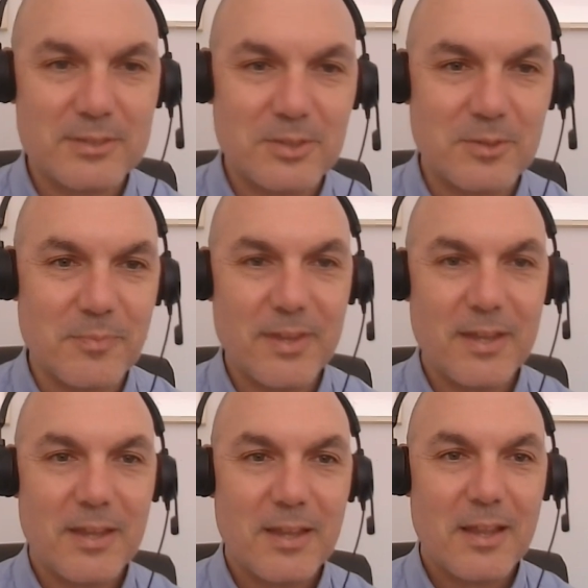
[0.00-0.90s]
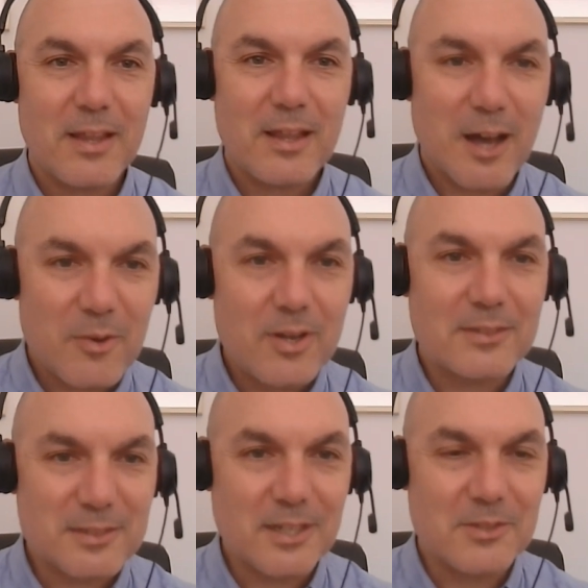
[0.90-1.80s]
So how
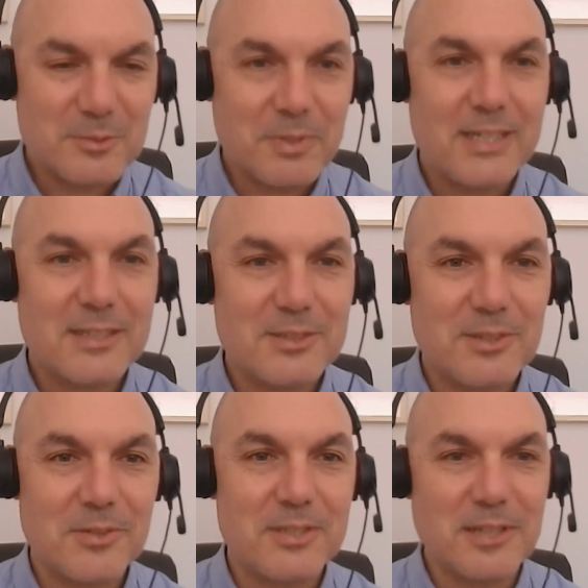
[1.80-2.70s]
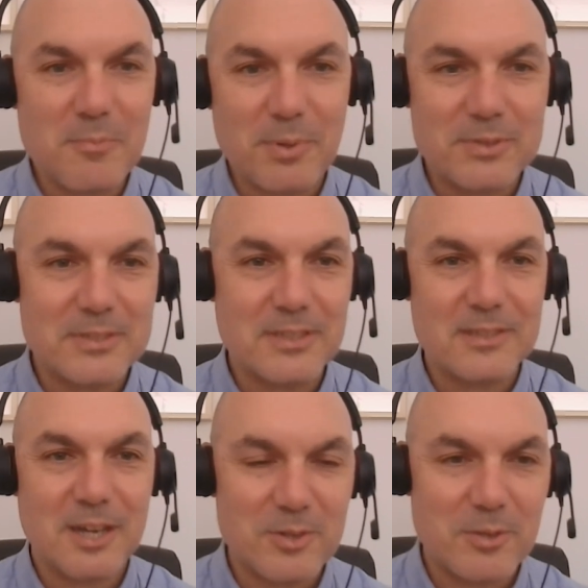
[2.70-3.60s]
can you explain us your design process
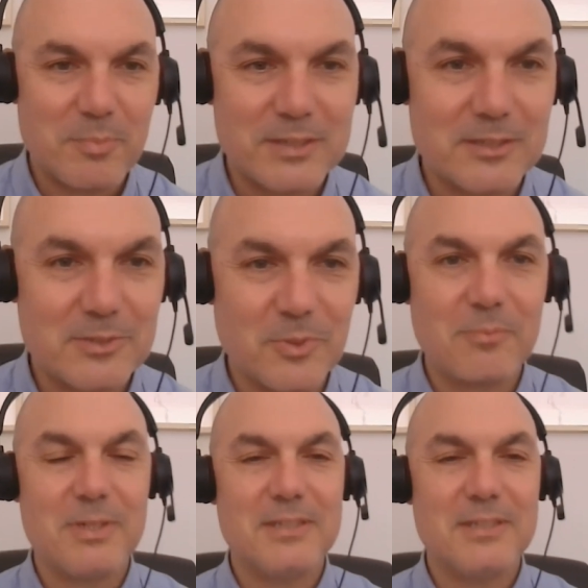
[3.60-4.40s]
and how your practice works?